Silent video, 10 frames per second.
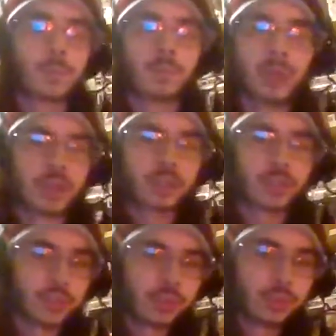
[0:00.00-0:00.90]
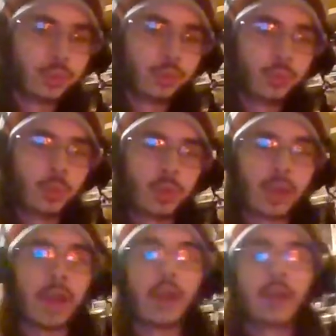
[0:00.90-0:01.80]
Make sure you
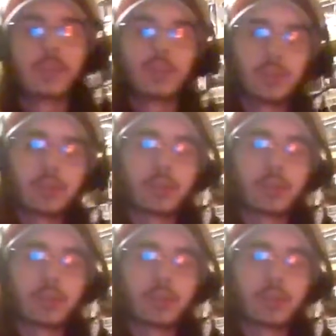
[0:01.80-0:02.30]
and